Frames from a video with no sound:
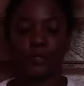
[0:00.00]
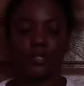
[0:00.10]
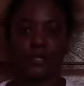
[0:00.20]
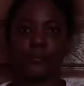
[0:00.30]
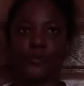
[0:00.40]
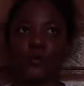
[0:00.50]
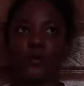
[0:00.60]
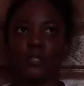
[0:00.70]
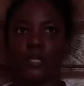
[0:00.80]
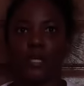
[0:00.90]
morning I
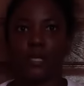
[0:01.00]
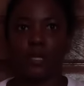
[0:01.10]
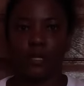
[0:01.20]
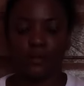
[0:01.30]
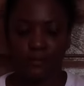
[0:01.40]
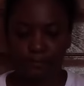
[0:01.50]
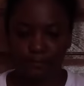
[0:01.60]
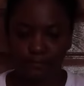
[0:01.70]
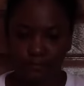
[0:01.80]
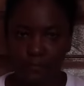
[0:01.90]
bought a,
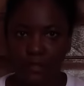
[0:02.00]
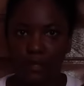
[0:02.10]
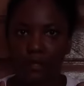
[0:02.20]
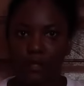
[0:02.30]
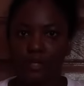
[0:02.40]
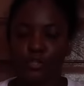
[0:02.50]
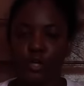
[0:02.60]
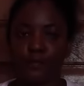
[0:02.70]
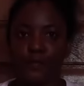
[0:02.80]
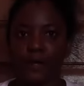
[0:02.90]
each
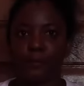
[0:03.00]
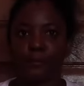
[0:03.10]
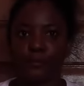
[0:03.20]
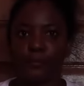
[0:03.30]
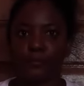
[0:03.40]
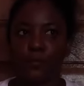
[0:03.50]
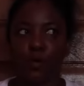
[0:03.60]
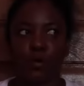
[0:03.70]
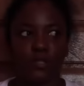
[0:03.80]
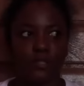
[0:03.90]
of them
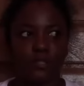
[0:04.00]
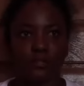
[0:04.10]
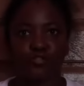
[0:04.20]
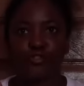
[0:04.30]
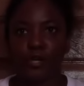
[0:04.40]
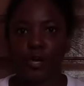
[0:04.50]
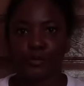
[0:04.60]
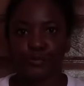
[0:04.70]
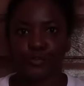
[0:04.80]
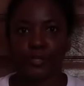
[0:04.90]
cost
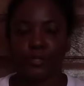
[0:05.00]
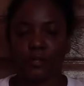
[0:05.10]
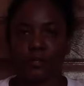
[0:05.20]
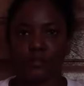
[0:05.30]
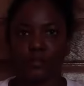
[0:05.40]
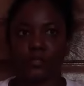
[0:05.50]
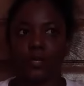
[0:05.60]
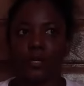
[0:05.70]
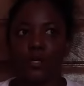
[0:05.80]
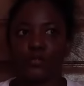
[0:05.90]
$300.
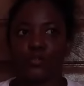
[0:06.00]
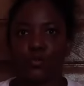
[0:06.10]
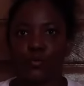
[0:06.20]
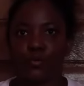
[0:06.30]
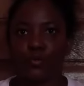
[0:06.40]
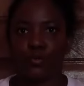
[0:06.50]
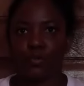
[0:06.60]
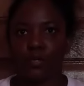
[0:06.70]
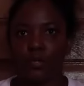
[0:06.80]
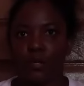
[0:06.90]
So
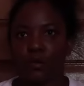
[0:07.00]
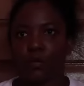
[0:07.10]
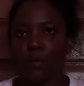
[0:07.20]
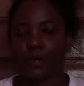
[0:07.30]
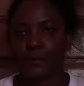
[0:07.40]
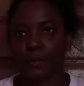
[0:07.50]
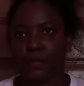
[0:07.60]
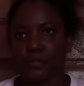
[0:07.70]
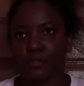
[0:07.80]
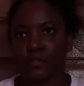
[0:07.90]
one
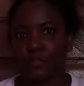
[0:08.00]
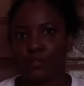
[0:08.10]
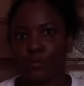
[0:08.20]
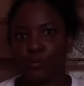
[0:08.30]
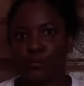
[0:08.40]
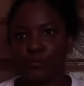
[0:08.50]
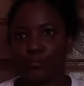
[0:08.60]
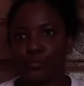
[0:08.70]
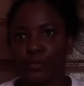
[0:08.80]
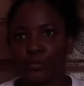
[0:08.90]
was
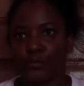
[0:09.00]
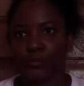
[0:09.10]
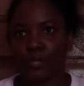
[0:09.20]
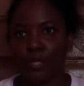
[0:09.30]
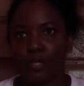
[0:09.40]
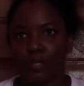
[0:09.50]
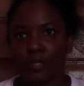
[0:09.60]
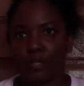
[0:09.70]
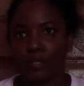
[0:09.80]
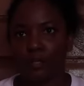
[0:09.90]
puree,